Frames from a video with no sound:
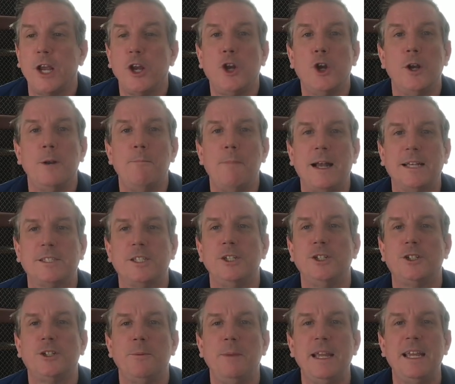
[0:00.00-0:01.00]
good
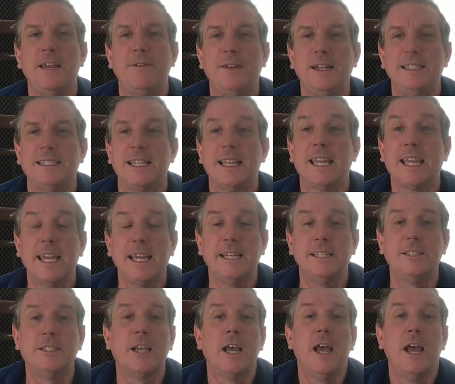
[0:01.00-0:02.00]
message to be giving to the
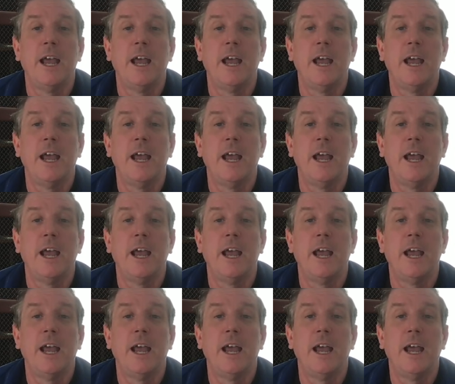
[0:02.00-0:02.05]
kids,